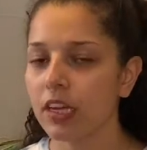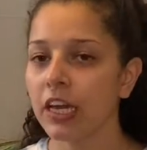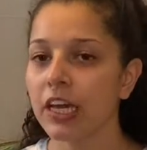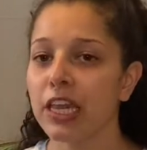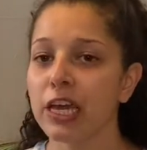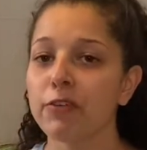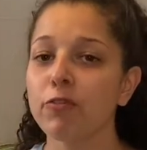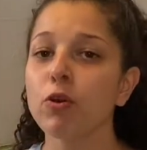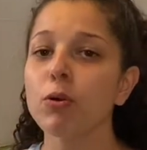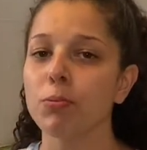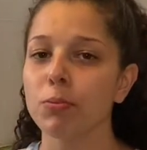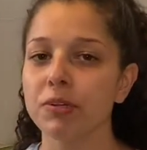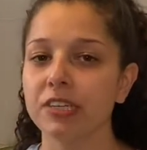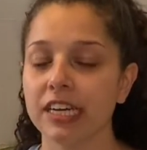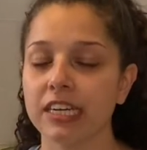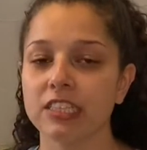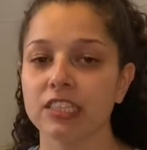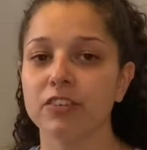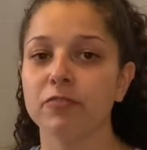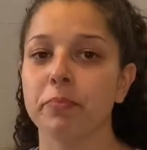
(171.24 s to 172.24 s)
And they form a
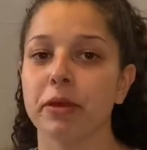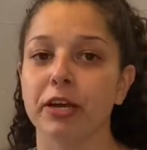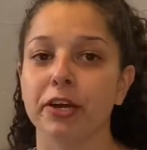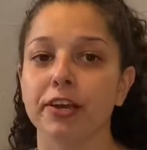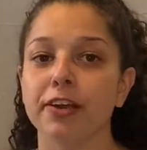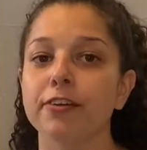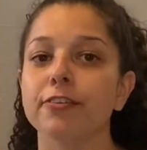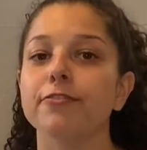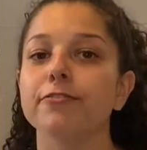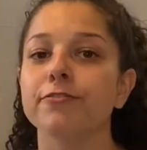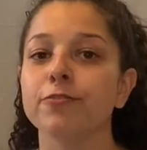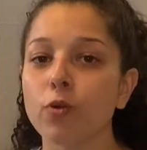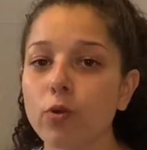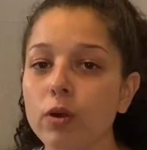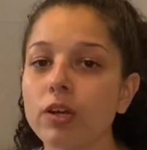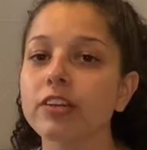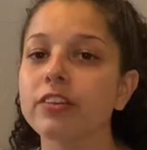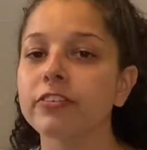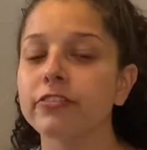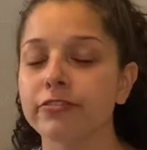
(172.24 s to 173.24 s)
protective barrier
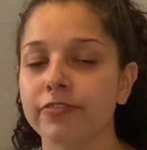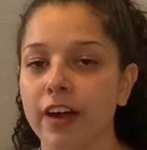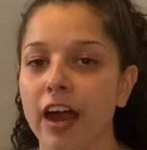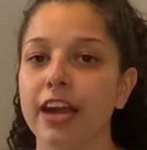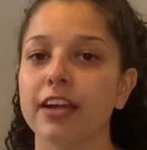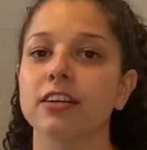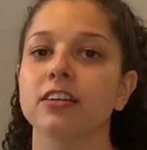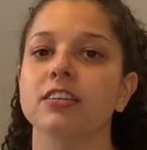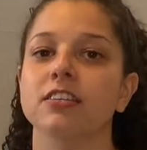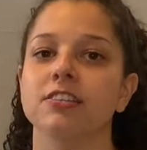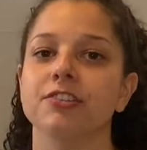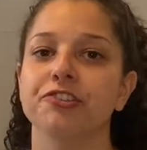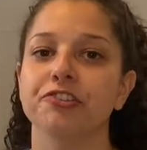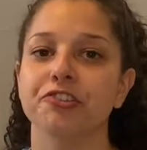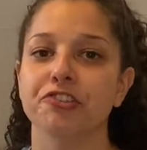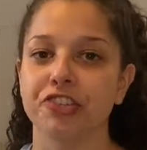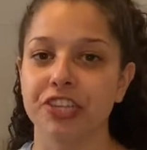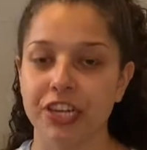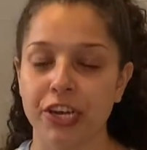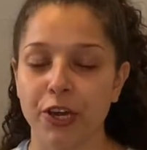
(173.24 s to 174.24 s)
for the virus's
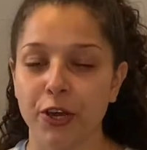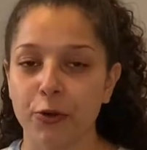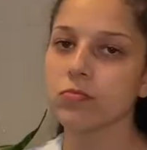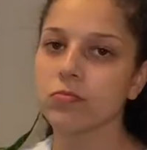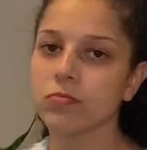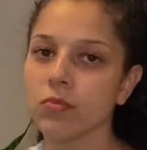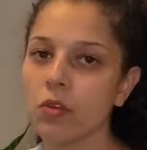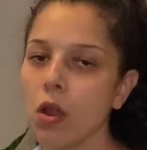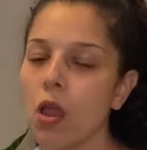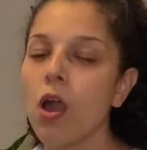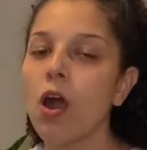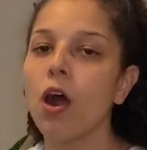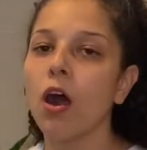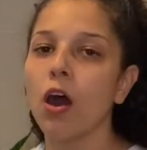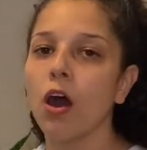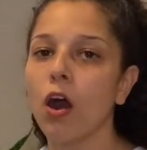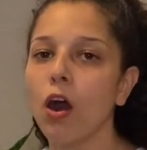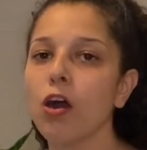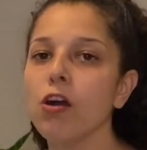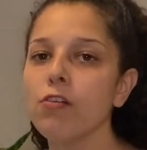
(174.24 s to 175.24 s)
genome.
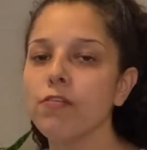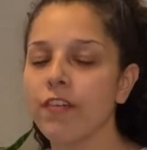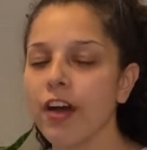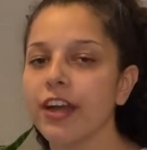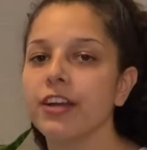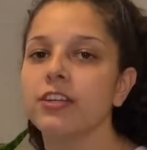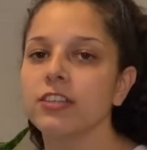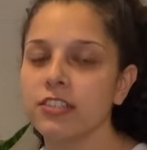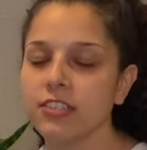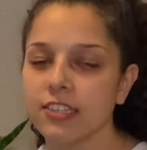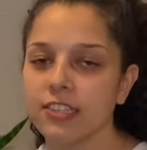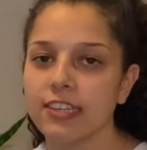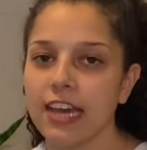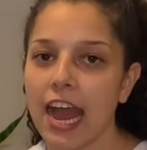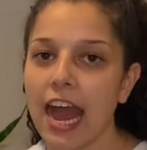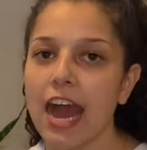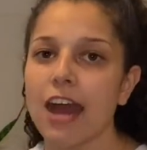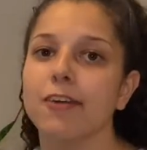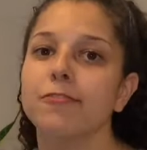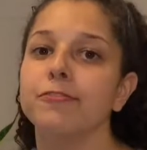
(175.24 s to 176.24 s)
All viruses
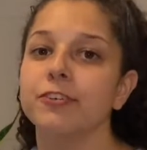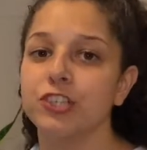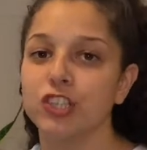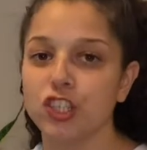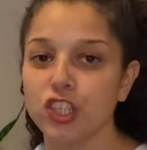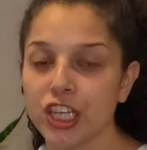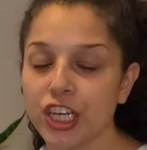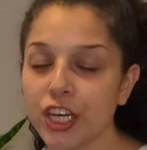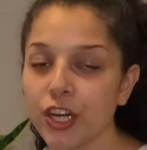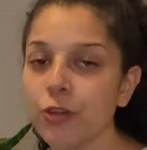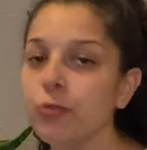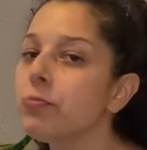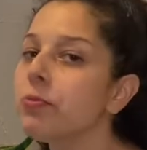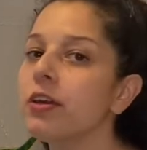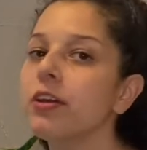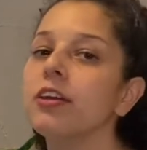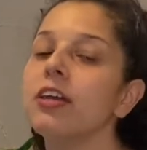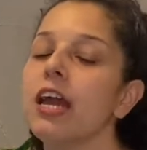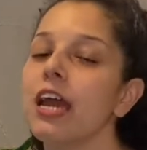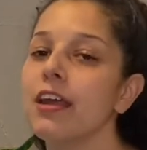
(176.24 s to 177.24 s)
have a genome,
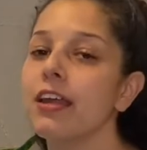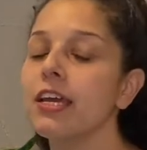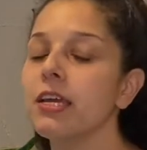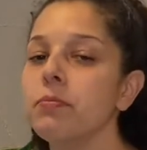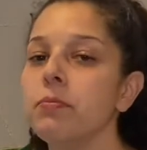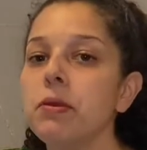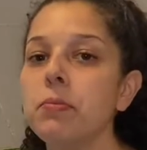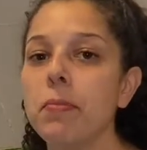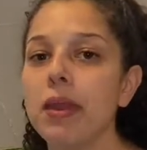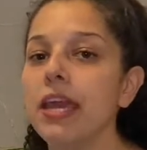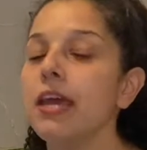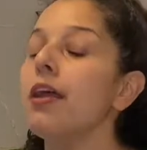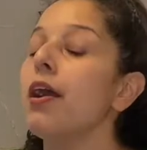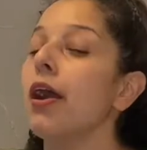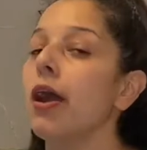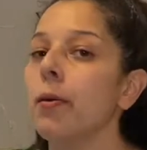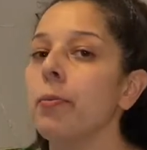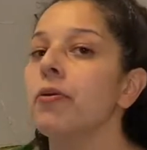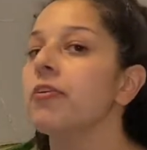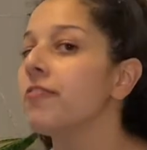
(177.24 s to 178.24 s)
and it can be made
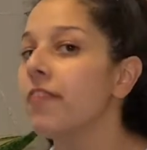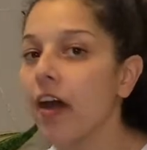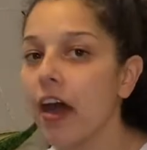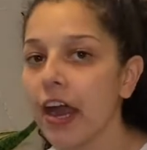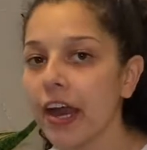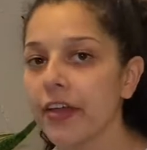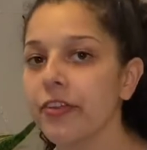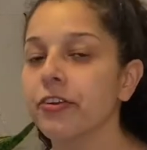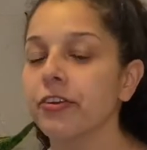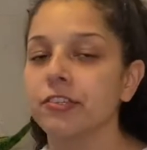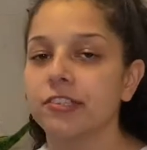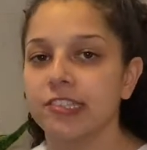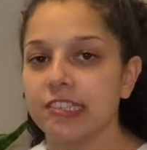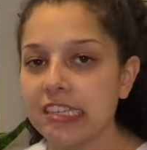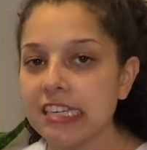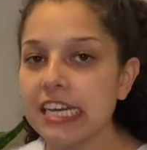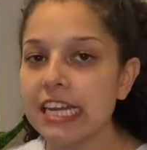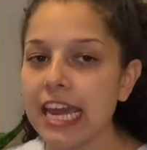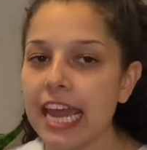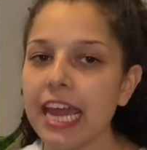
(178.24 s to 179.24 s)
up of either
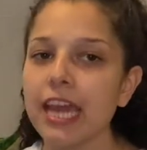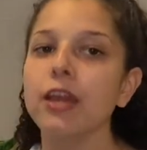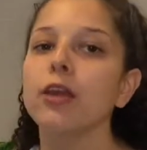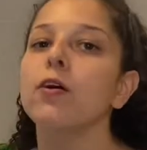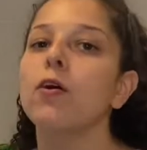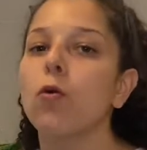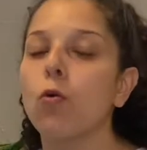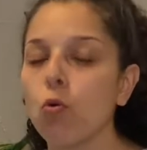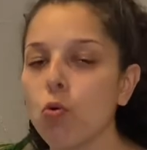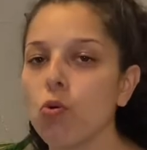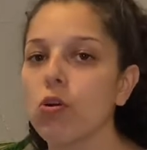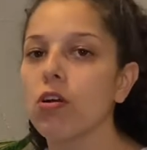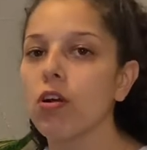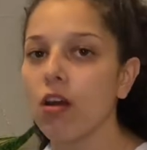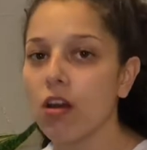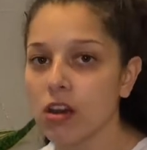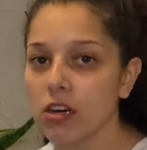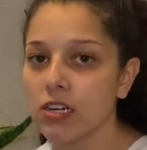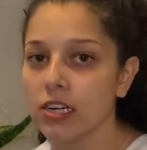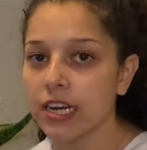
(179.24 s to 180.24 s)
DNA or
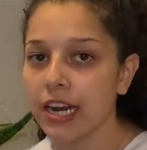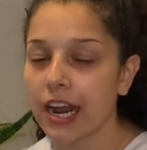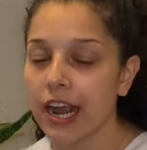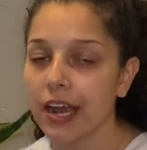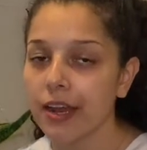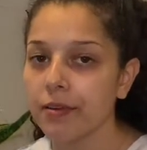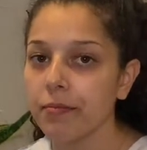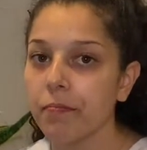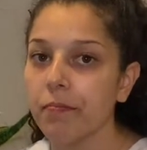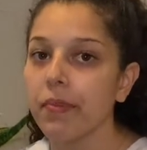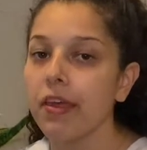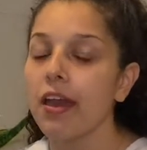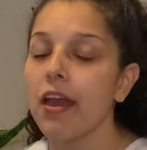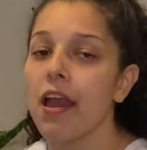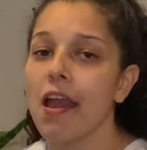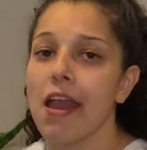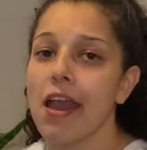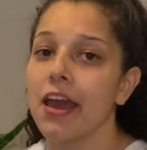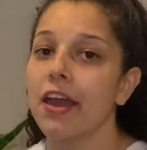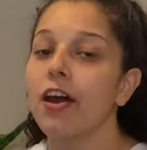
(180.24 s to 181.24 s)
RNA.
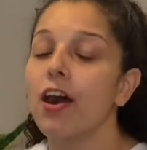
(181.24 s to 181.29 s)
And